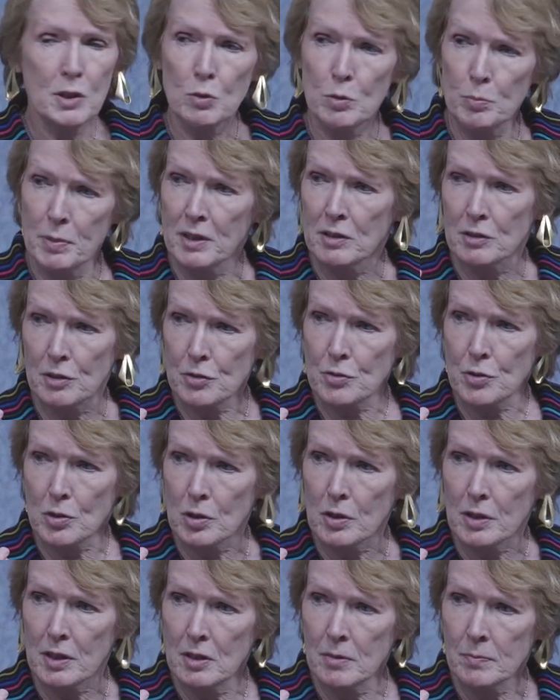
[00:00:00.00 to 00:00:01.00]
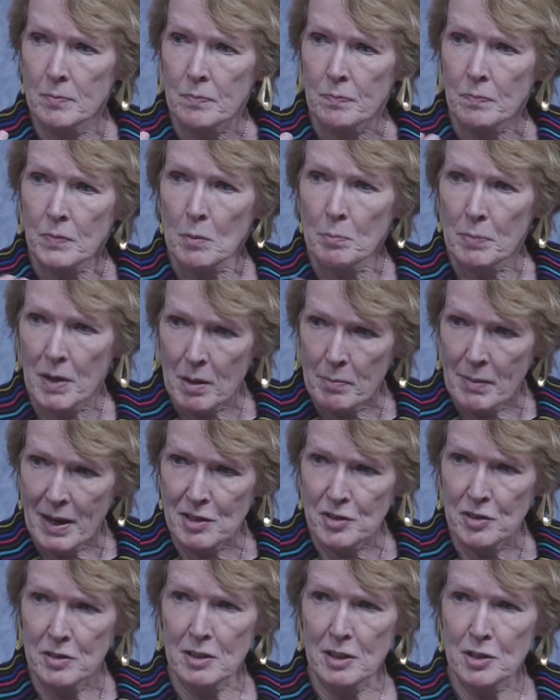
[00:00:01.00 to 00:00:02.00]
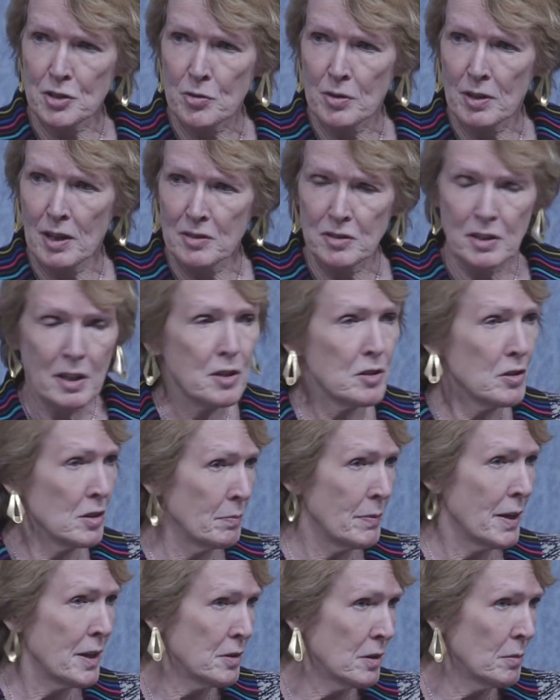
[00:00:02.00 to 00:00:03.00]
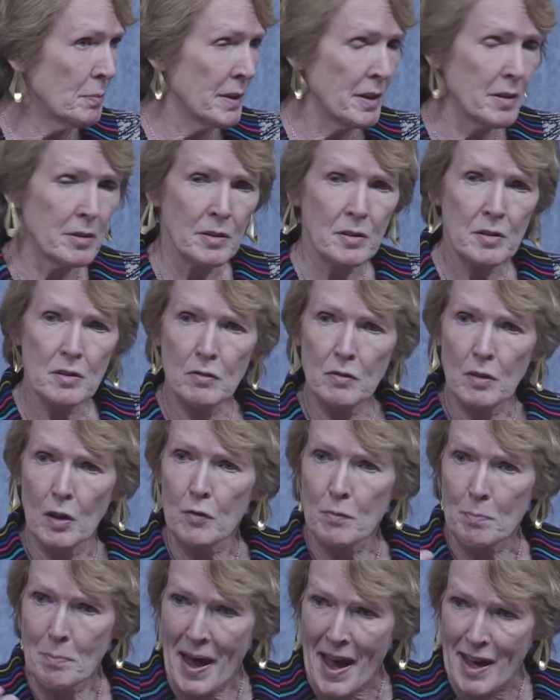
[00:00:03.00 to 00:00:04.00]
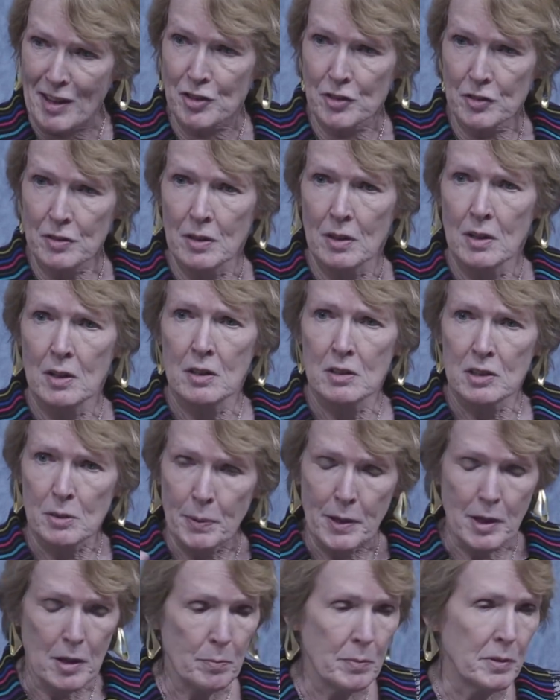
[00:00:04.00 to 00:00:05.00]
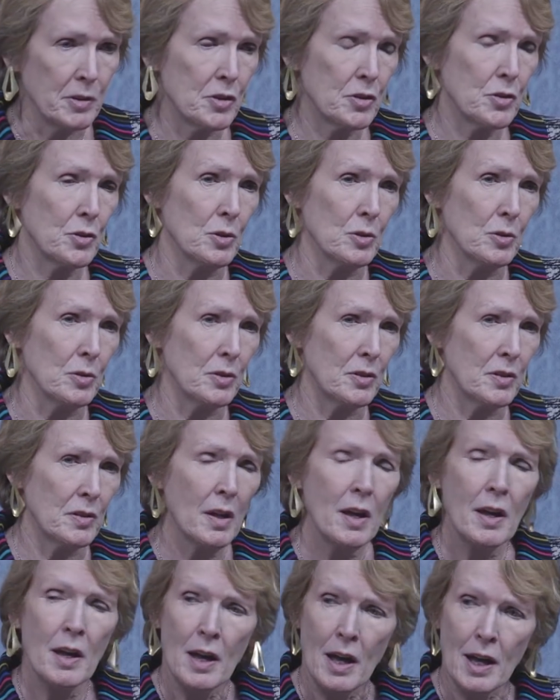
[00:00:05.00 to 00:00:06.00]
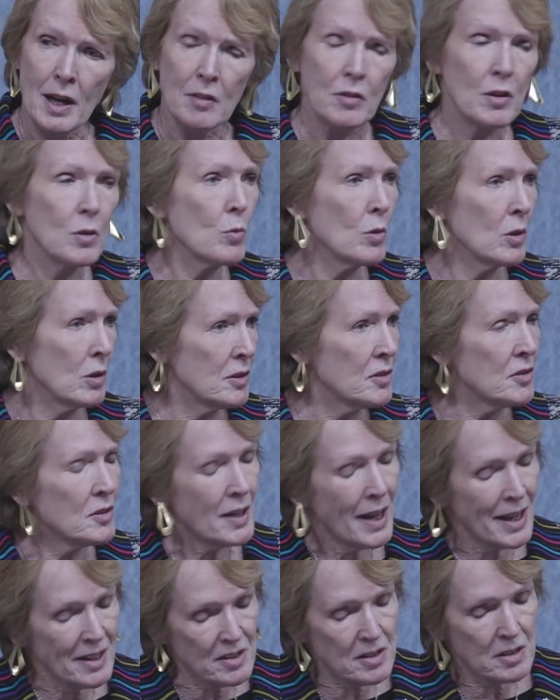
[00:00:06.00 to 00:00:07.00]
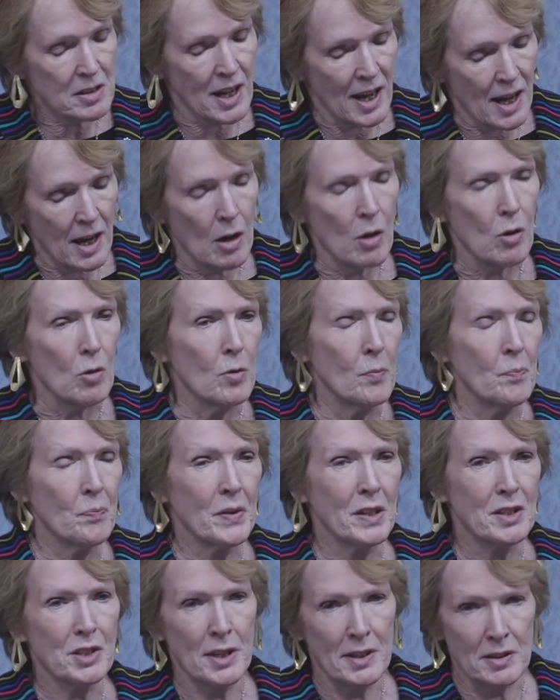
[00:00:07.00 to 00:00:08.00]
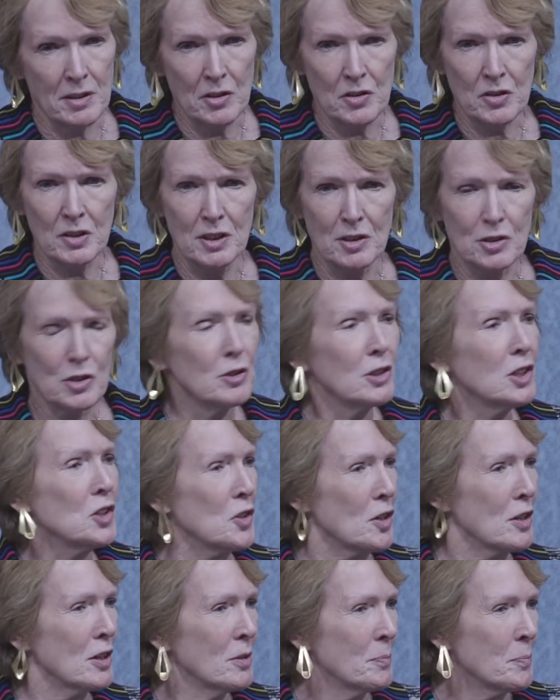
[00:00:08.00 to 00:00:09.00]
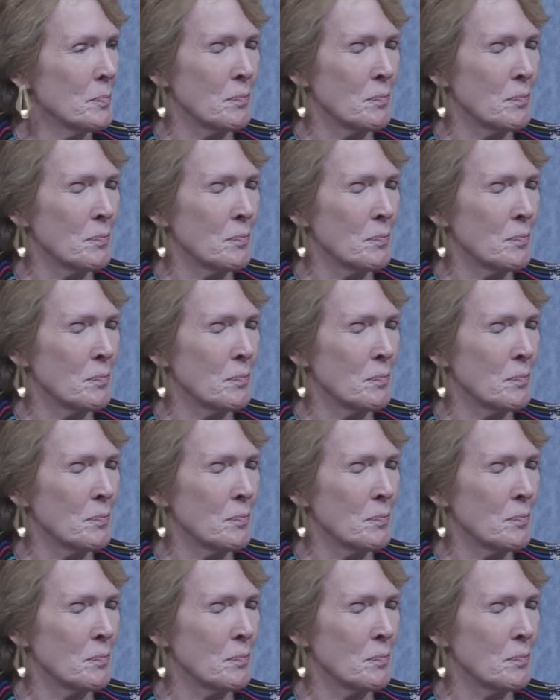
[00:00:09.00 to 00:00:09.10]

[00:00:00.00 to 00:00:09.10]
were being destroyed by mass industrialization and by the appearance of, of mass department stores. And there was, as now, a tendency to look